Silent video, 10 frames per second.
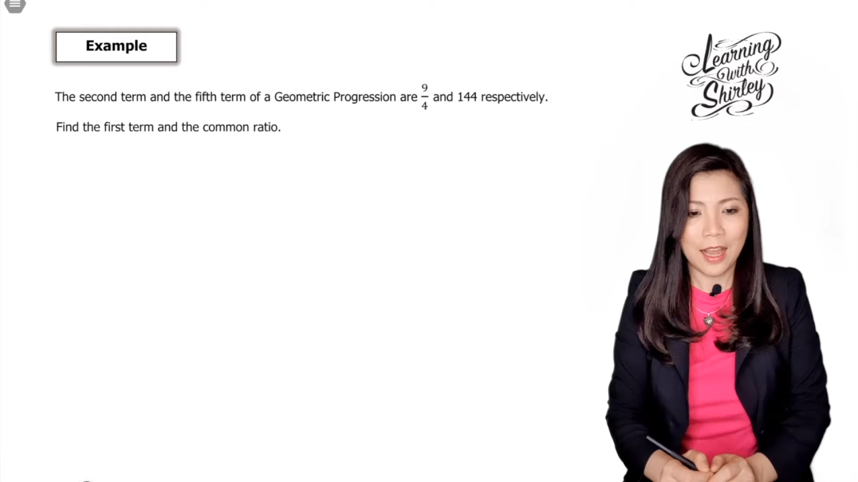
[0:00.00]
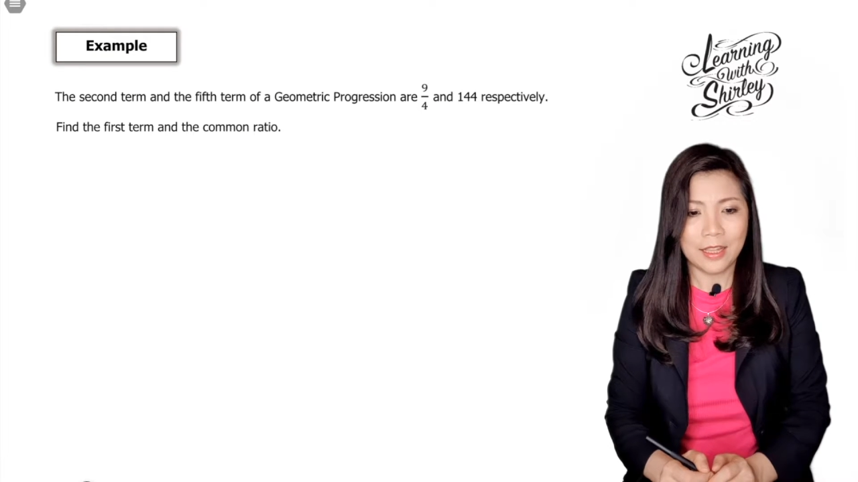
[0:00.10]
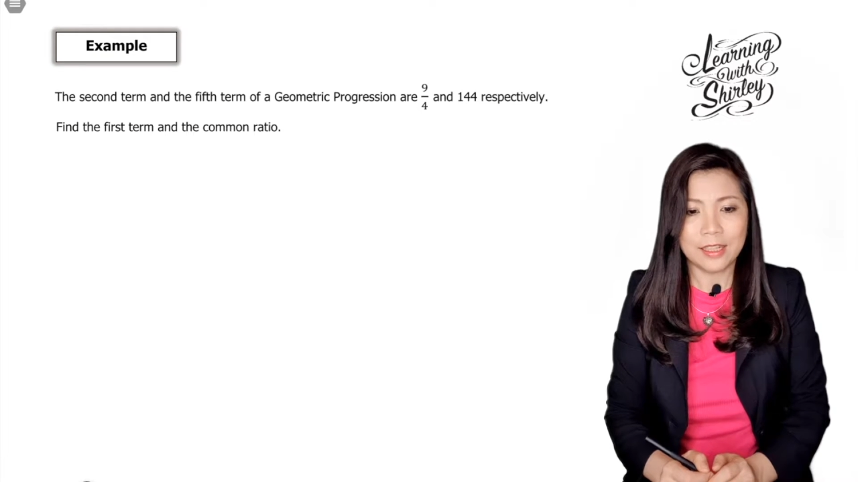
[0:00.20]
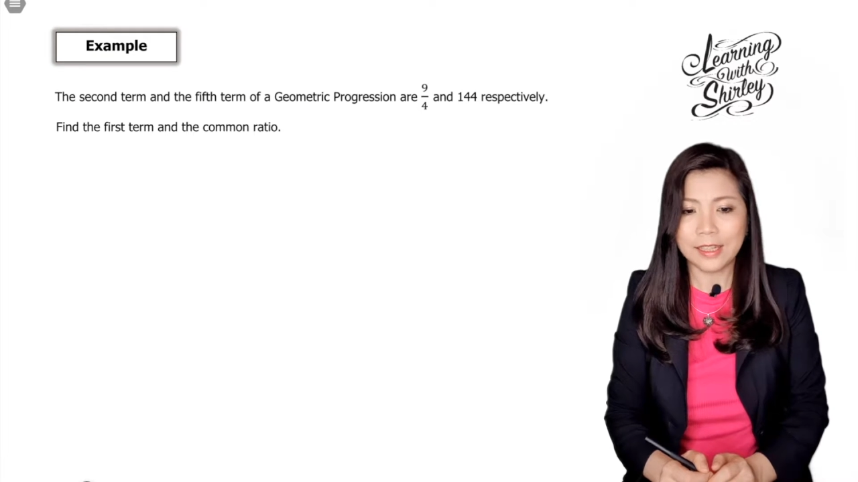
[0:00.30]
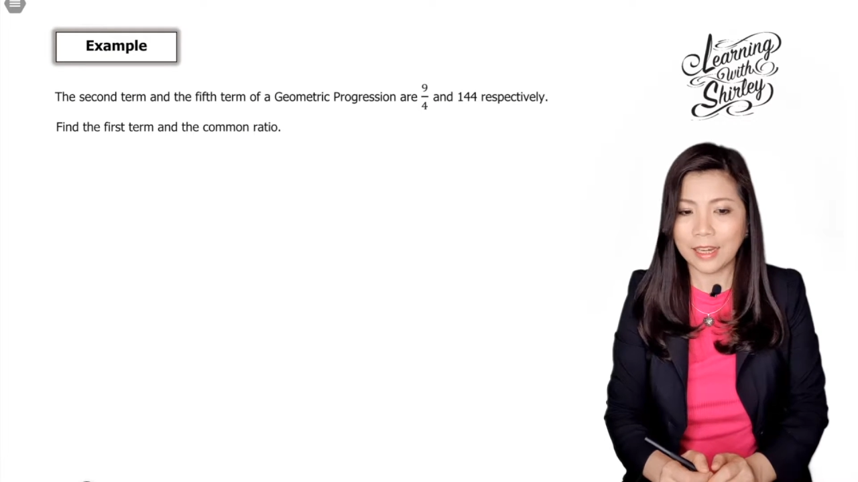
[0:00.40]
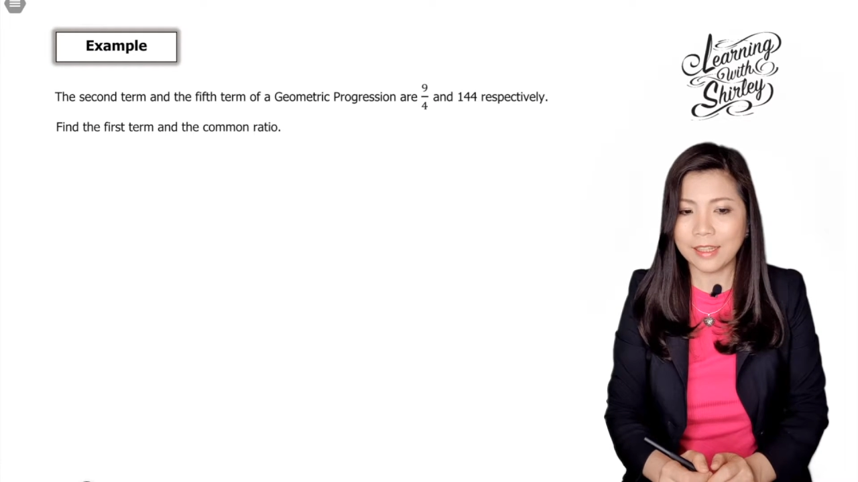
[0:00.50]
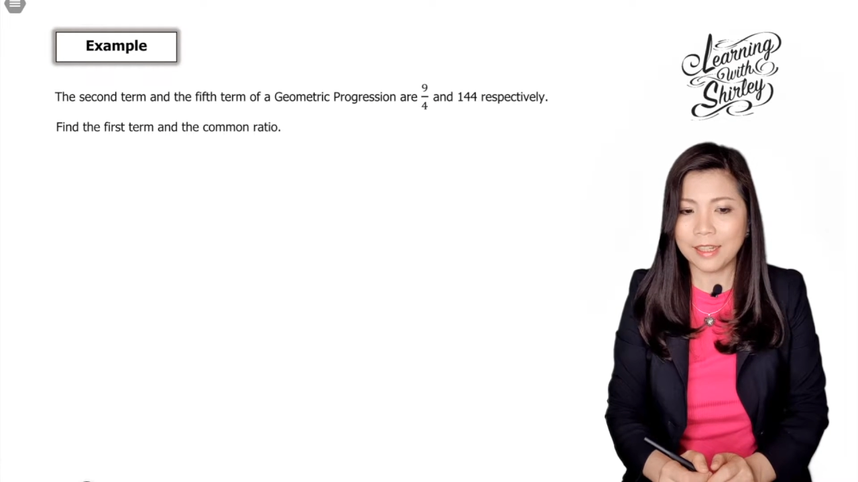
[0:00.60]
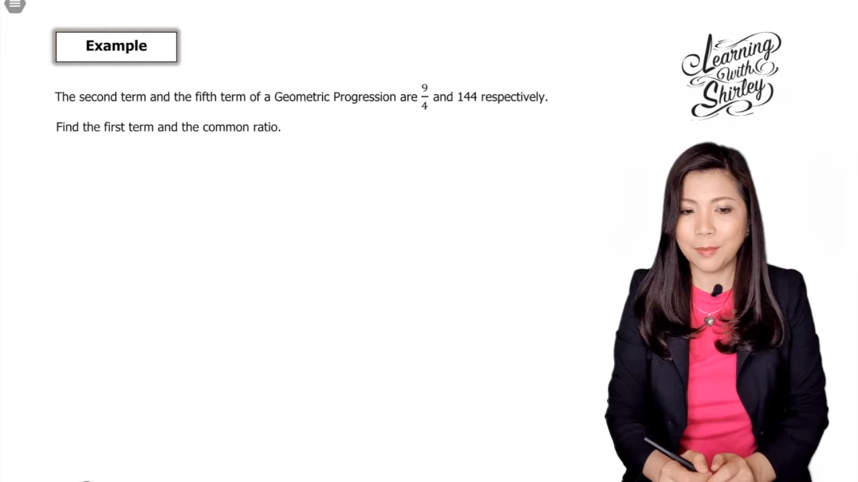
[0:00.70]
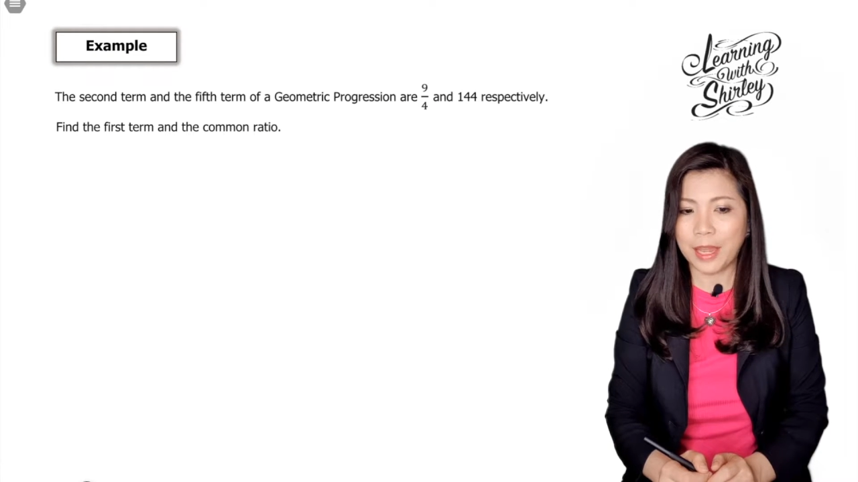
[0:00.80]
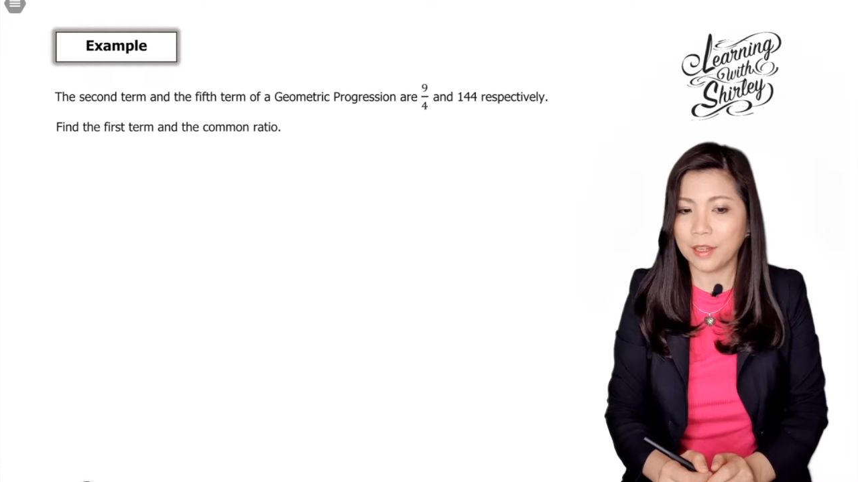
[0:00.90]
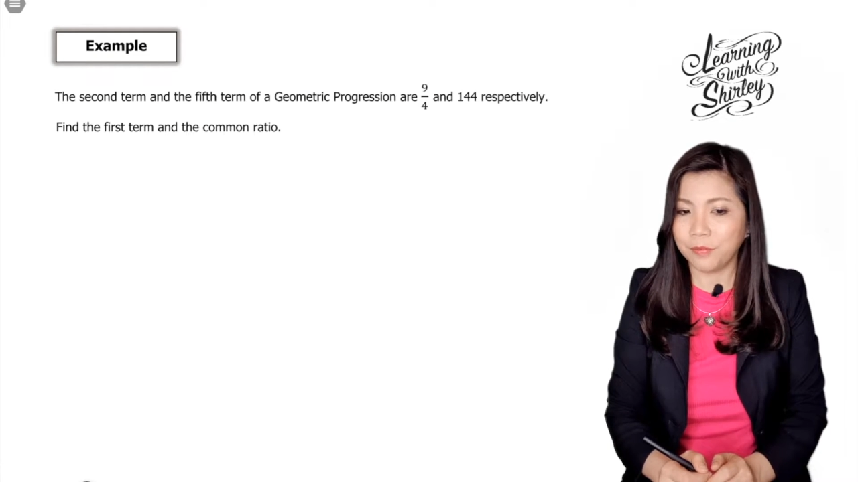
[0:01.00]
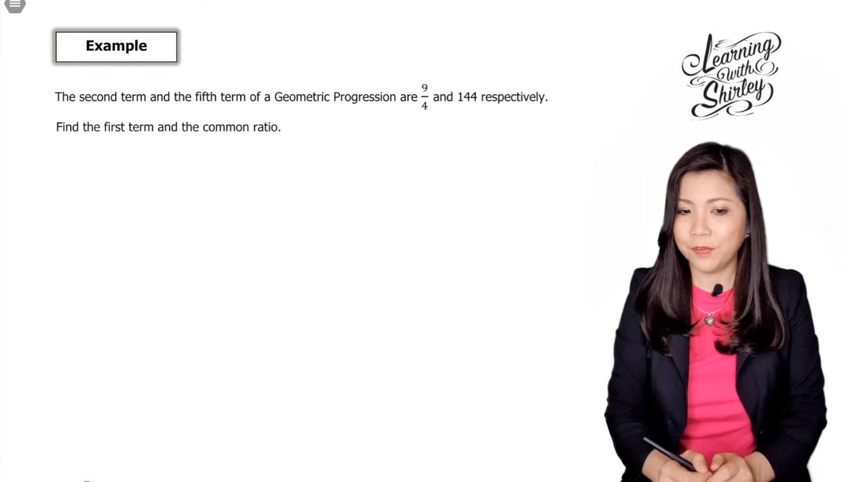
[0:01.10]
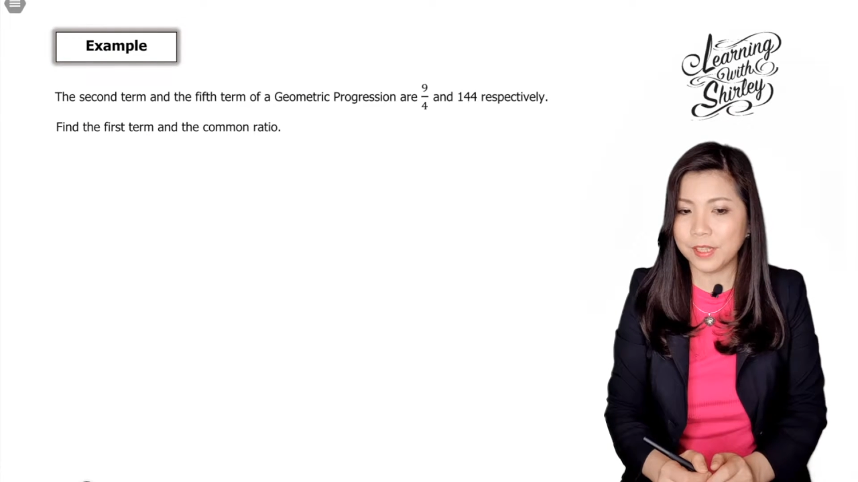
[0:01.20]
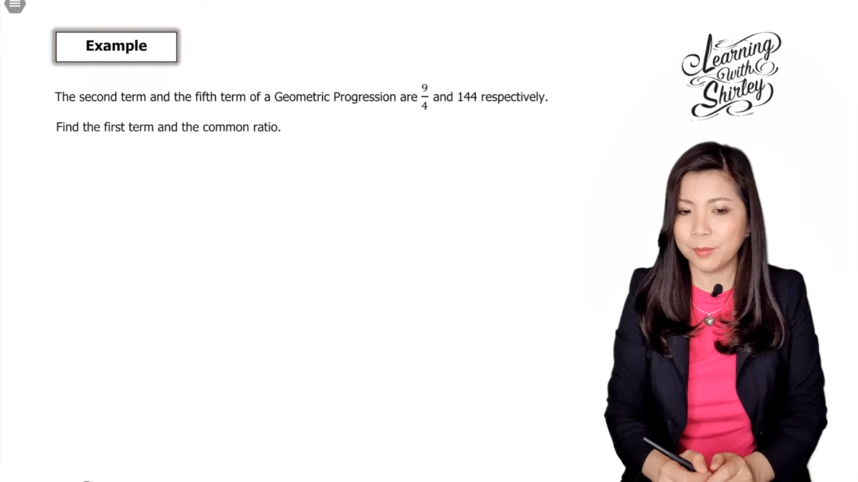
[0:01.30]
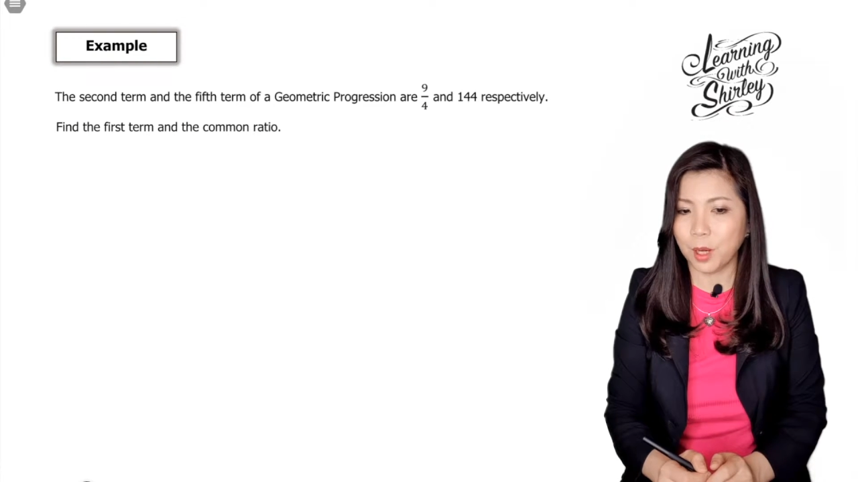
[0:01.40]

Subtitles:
The second term and the fifth term